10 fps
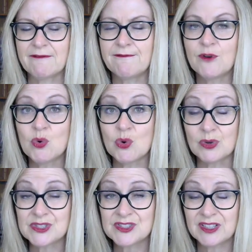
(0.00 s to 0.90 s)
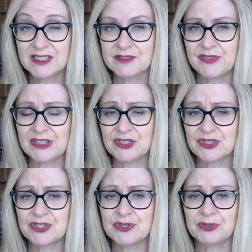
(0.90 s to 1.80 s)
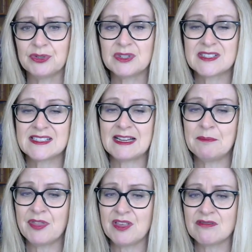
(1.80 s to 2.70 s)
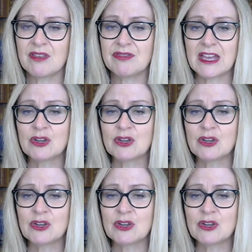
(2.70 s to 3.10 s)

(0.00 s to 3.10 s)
force a defendant to do something that they